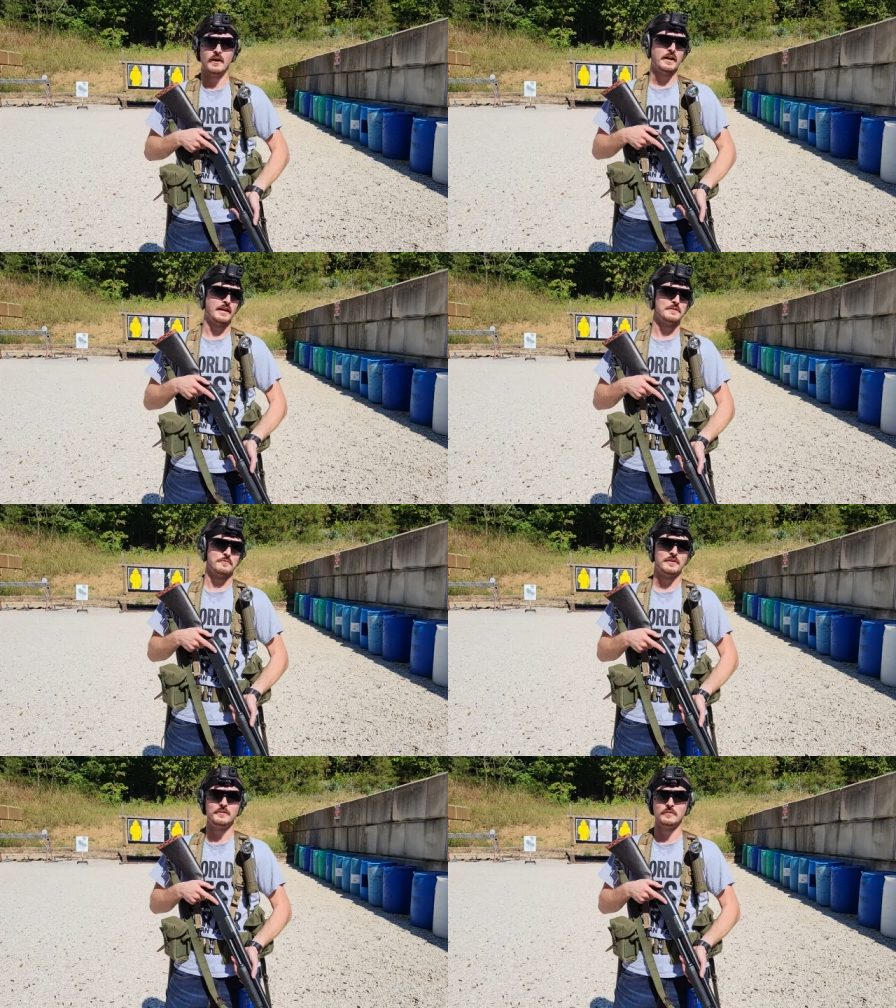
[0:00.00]
All right, guys, we're
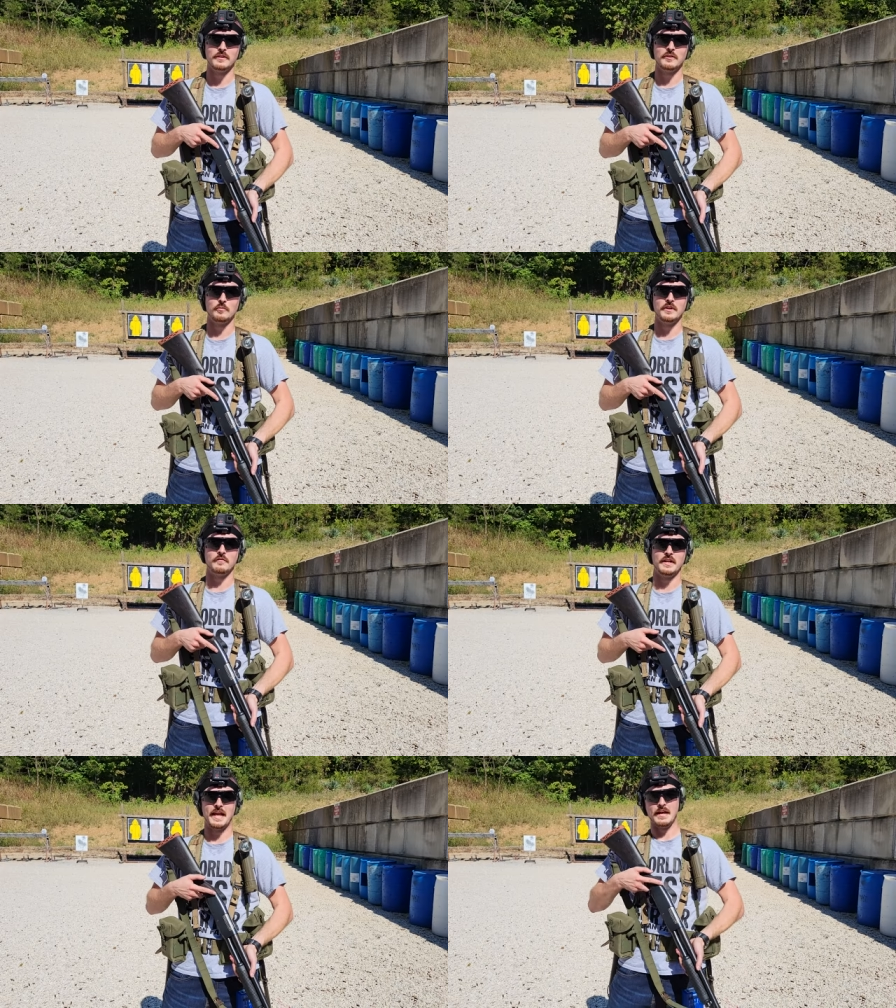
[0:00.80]
going to do a little bit of
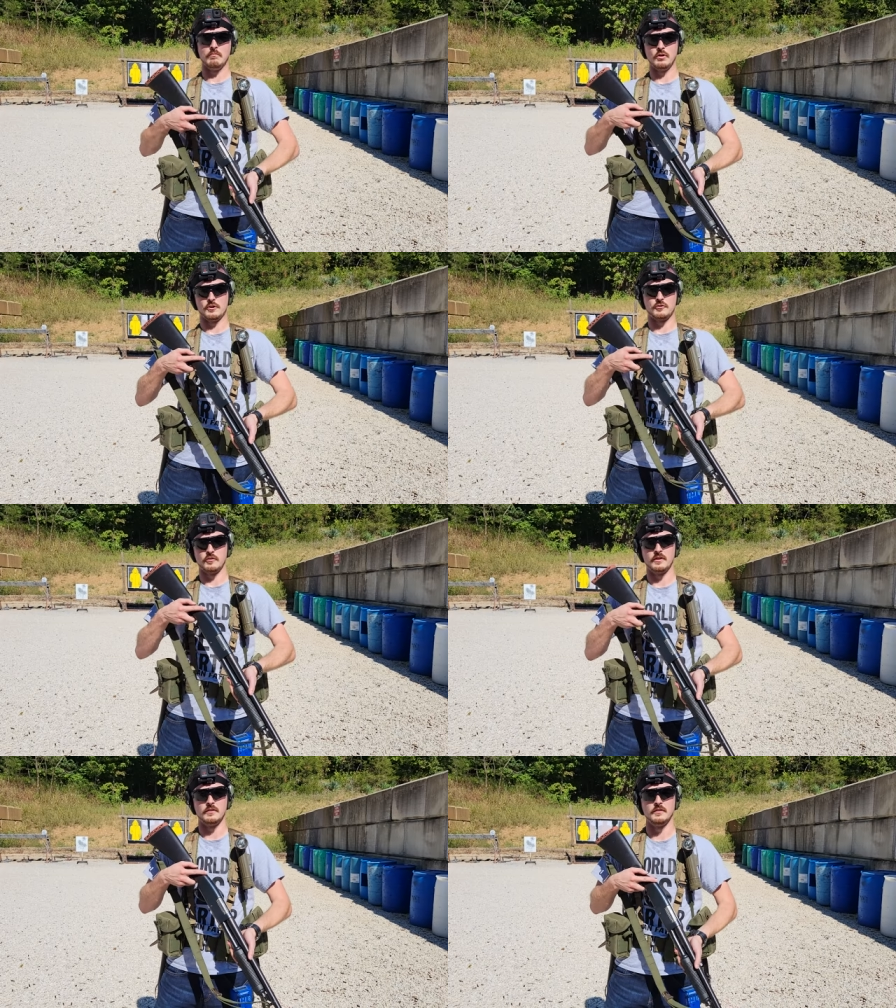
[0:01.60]
an ambush
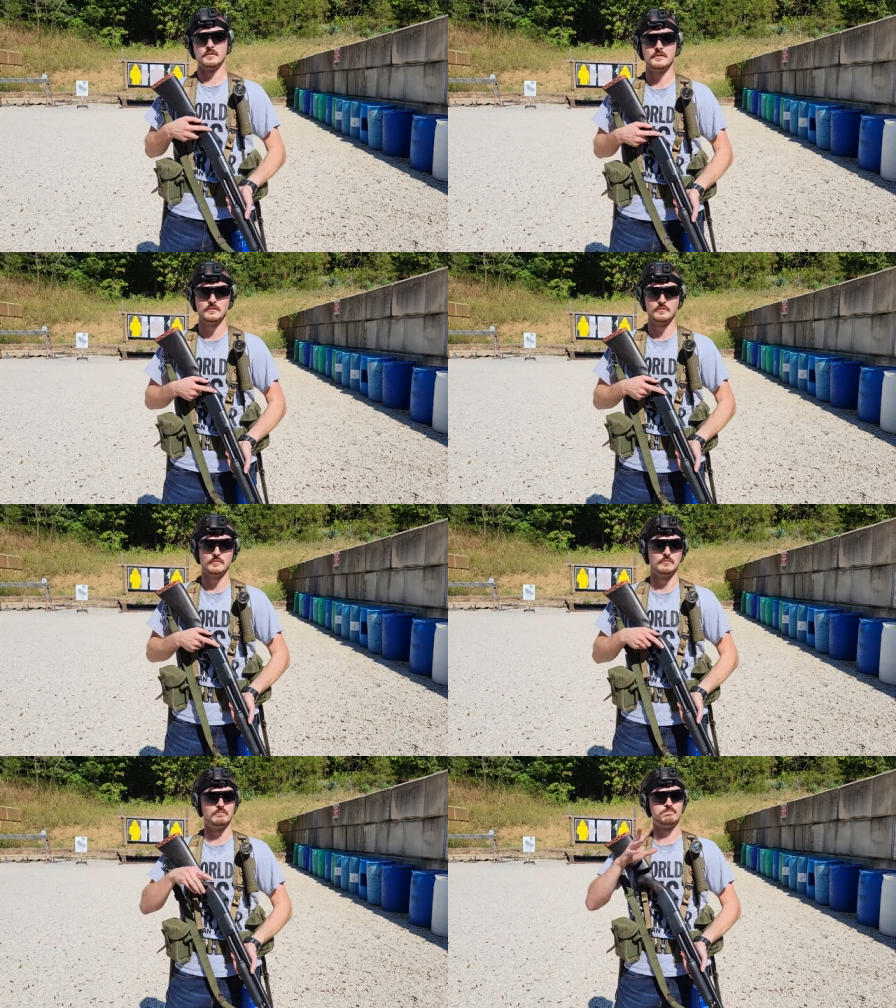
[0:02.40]
drill
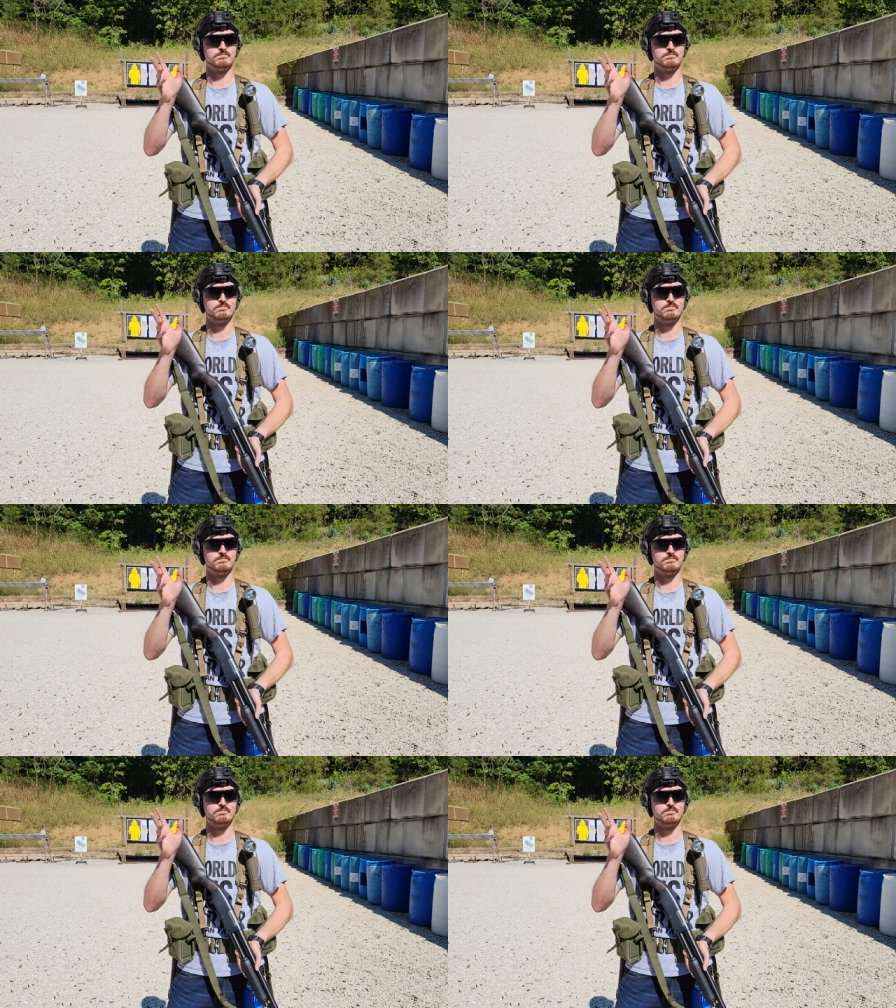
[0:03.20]
to,